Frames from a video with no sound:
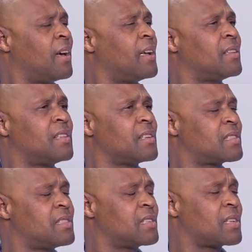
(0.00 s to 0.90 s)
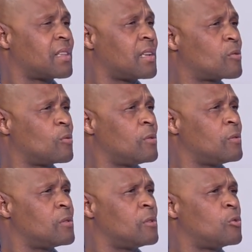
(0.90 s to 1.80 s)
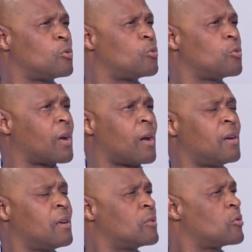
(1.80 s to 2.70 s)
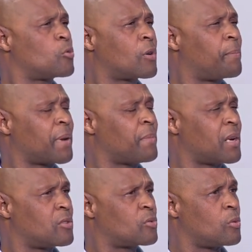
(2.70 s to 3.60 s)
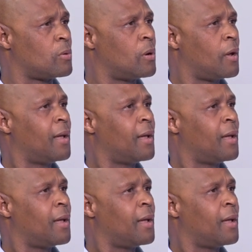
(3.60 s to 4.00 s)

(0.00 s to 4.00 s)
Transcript: and there's this other school, Tutuka Primary School.